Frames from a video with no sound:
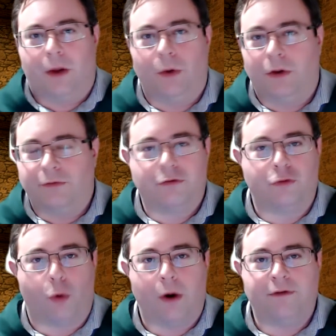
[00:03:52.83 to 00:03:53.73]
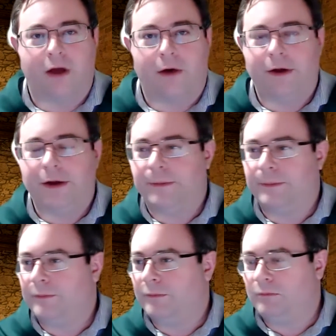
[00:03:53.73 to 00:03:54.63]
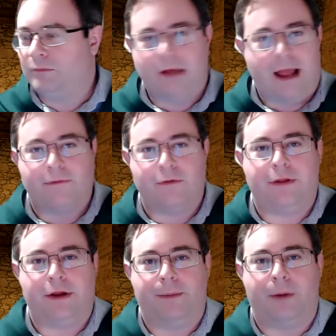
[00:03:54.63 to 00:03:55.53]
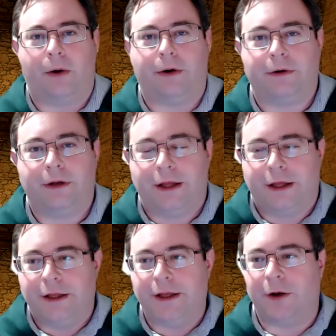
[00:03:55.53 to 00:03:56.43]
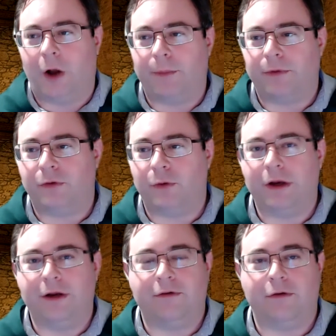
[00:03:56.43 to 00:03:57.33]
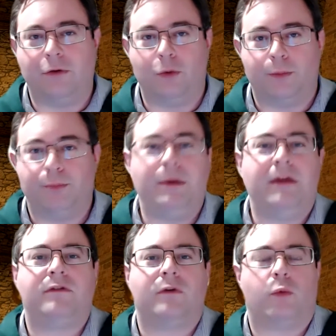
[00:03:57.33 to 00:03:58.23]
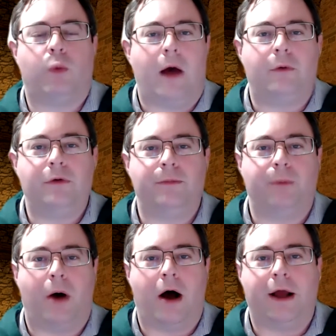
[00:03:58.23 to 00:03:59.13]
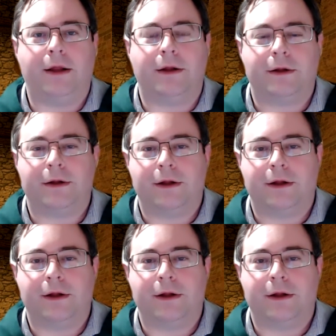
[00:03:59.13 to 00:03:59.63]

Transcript: We love storytelling, everything about it you get an opportunity to be surrounded by